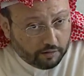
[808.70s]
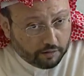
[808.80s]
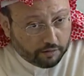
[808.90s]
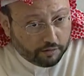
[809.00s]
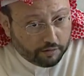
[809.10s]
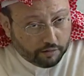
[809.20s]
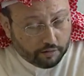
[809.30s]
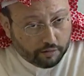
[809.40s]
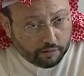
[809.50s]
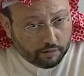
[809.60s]

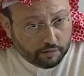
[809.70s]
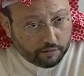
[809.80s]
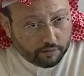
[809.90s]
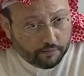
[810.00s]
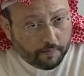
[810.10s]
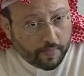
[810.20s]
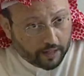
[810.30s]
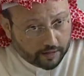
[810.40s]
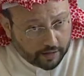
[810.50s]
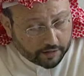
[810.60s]

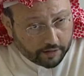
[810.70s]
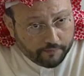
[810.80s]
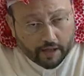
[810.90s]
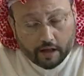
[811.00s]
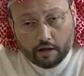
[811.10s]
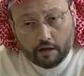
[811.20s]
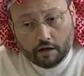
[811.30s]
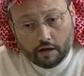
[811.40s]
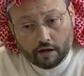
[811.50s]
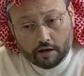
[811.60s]
Al-Qadi.
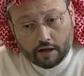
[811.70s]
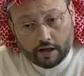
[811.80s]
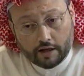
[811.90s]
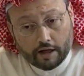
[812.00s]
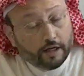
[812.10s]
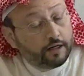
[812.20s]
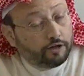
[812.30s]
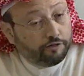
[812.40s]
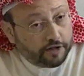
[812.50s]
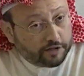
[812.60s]
I heard the
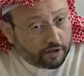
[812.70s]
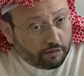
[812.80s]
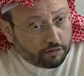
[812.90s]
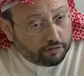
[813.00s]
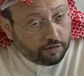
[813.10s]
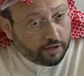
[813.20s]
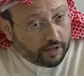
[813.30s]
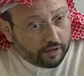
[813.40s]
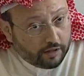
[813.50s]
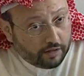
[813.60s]
French are also
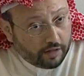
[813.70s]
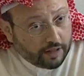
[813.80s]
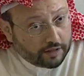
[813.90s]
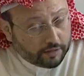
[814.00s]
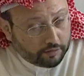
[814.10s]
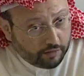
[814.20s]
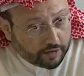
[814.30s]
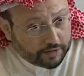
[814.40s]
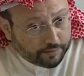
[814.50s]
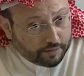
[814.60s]
reluctant to
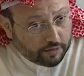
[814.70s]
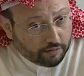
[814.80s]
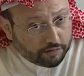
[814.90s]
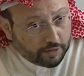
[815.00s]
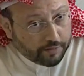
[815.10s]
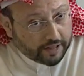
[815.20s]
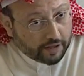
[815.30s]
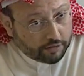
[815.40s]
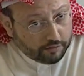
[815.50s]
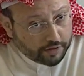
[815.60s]
accept those
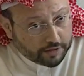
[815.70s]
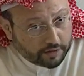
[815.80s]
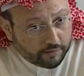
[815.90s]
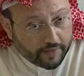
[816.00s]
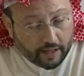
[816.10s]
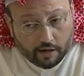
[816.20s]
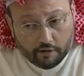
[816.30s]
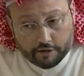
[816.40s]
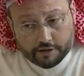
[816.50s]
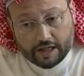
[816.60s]
American rulings.
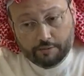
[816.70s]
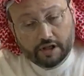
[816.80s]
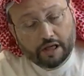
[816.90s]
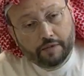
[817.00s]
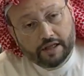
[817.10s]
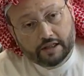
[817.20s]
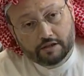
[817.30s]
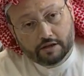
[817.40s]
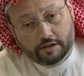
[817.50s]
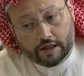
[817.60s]
For example, the Americans
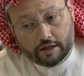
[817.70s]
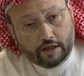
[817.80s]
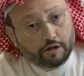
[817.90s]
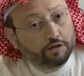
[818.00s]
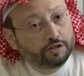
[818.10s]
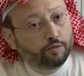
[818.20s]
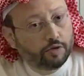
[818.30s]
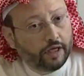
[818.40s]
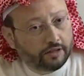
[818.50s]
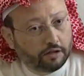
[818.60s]
decided that
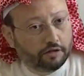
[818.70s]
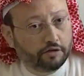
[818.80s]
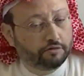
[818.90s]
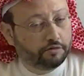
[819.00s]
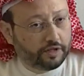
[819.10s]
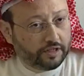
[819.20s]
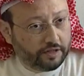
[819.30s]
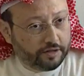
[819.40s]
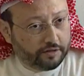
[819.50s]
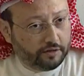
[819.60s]
Hezbollah is a terrorist
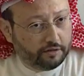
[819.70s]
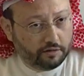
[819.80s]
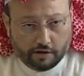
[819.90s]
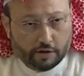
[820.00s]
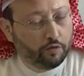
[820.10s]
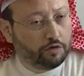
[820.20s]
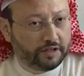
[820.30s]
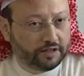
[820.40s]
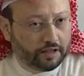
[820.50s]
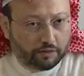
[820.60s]
organization. The world
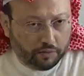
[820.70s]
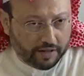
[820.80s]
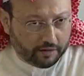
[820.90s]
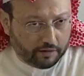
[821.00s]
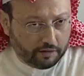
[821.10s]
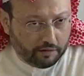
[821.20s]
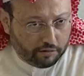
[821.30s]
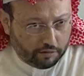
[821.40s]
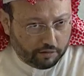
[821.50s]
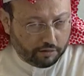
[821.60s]
is not willing
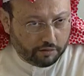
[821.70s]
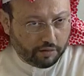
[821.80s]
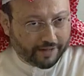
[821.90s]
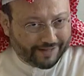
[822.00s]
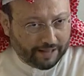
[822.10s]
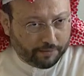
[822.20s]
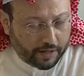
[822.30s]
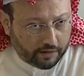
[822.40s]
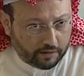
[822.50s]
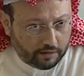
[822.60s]
to accept
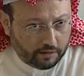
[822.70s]
that.